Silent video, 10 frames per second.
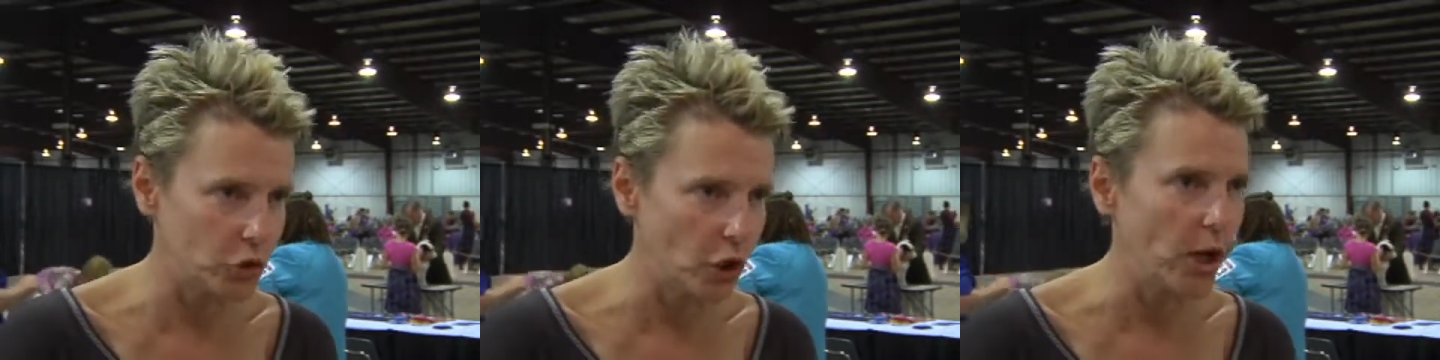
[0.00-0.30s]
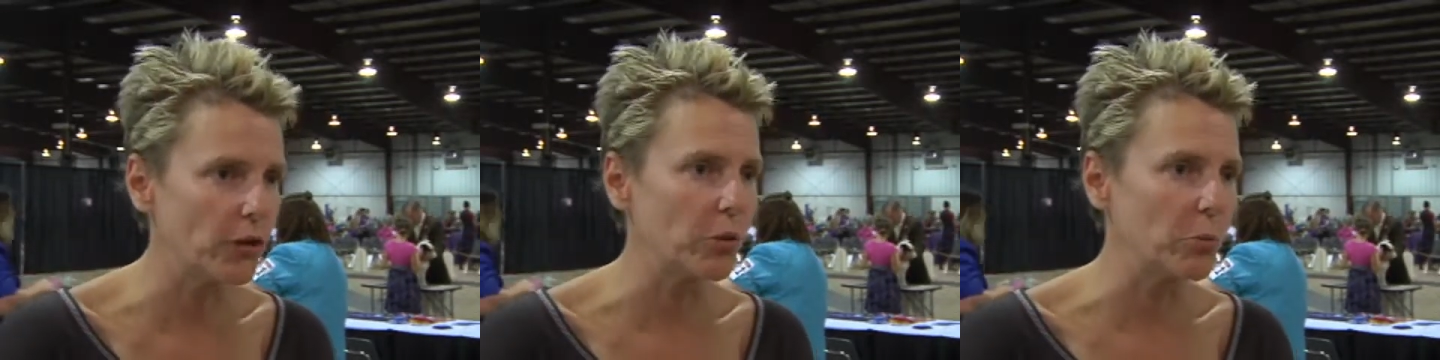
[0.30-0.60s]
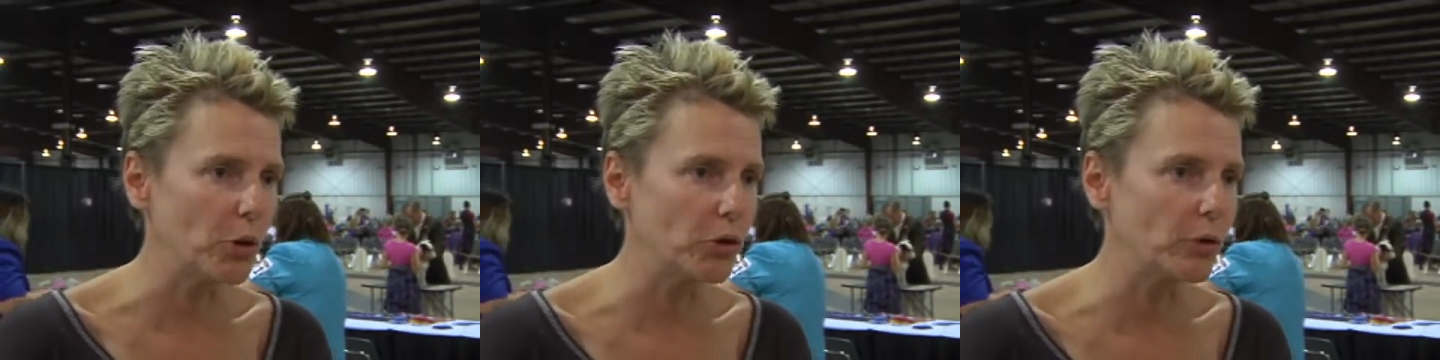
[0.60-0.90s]
dog that
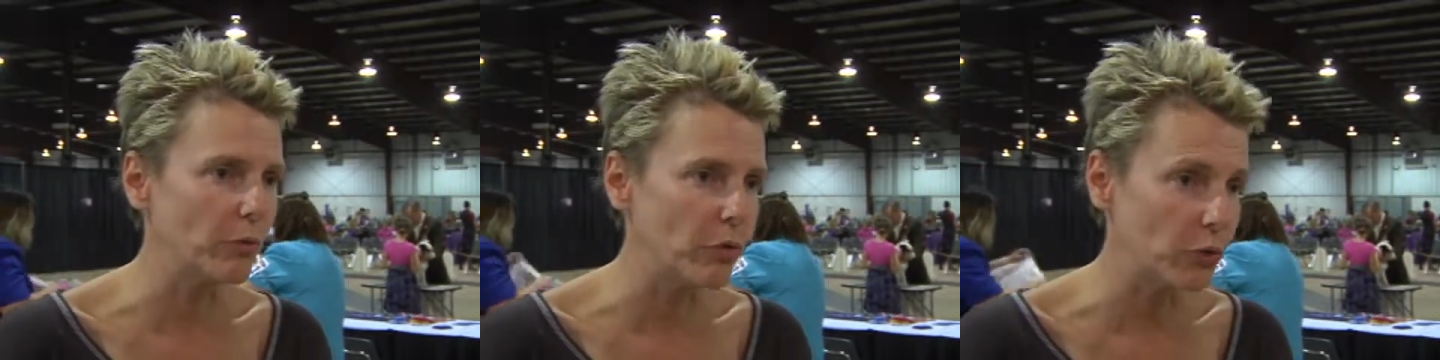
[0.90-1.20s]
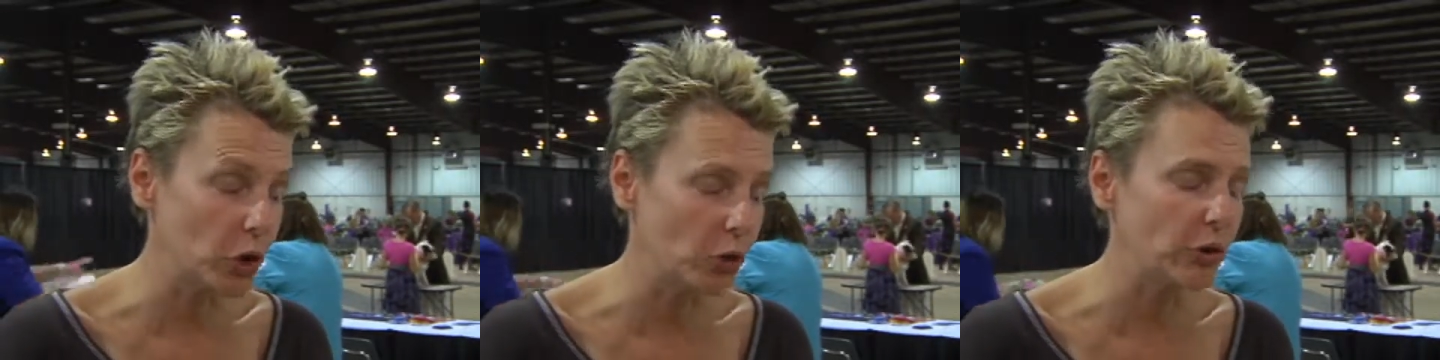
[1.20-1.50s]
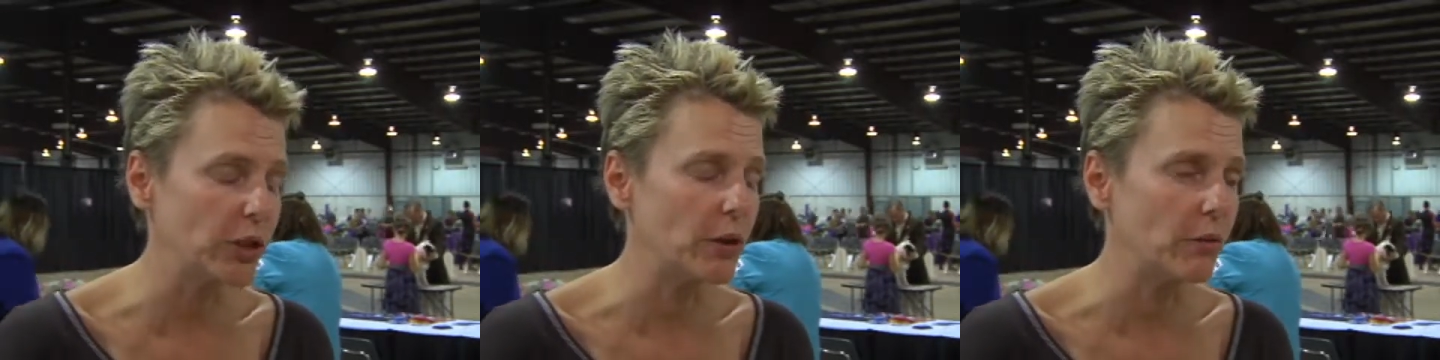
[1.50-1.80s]
most
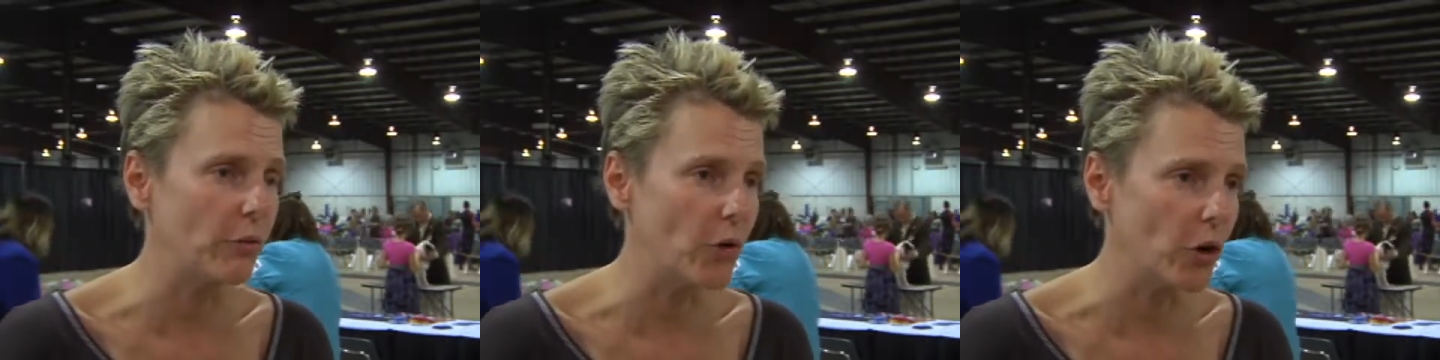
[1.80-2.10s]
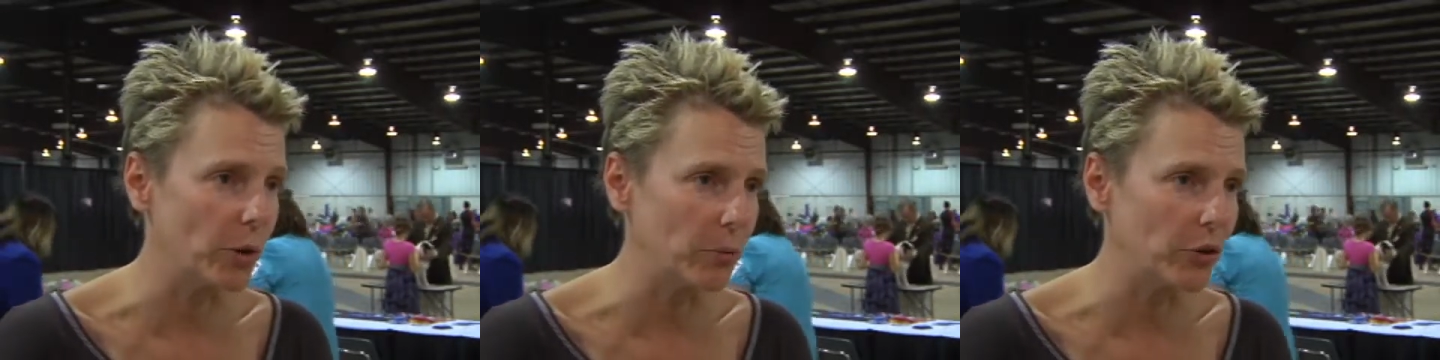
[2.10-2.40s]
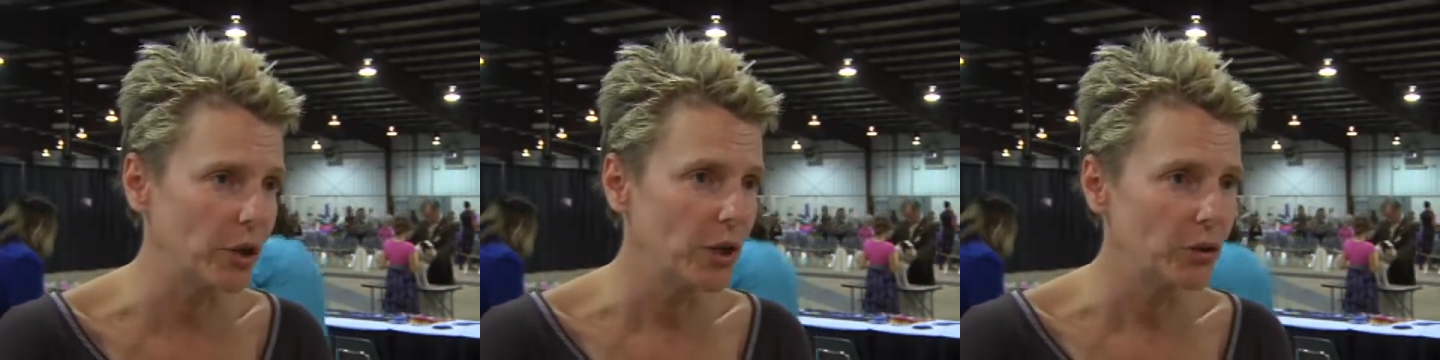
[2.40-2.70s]
closely
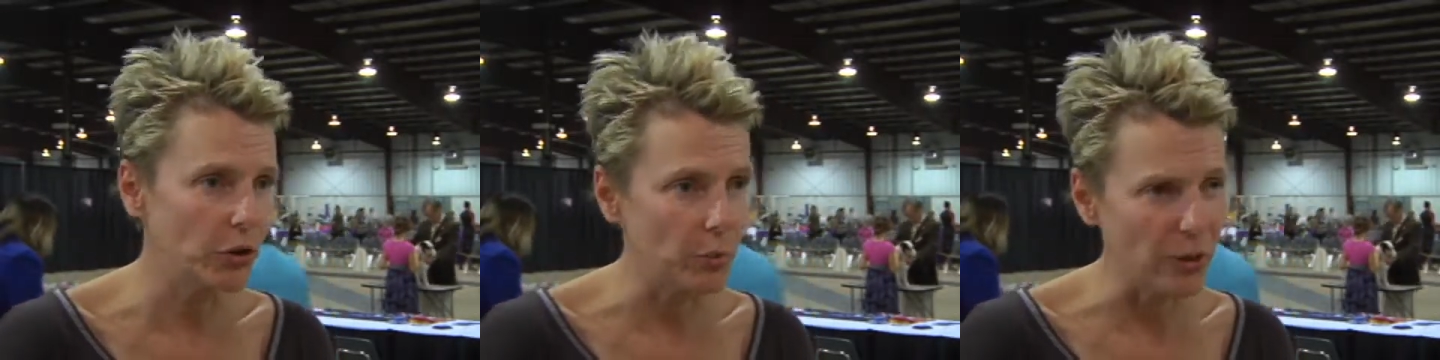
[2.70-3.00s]
conforms to the